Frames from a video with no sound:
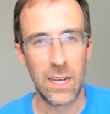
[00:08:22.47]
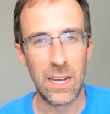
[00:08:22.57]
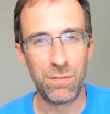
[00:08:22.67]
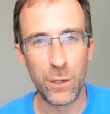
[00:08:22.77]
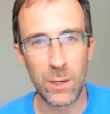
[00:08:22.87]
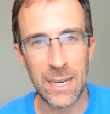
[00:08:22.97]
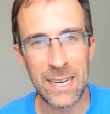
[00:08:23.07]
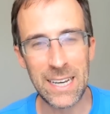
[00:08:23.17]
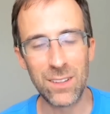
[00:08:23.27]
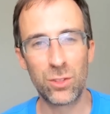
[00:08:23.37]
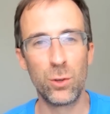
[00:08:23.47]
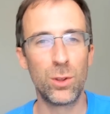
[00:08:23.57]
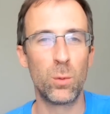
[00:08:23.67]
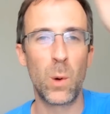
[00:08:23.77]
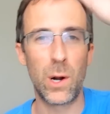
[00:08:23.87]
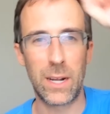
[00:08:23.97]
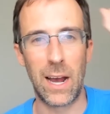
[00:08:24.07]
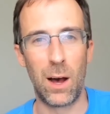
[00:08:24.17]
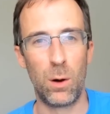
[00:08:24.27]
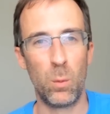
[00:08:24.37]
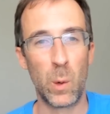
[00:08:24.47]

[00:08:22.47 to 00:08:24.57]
If you can get through the workout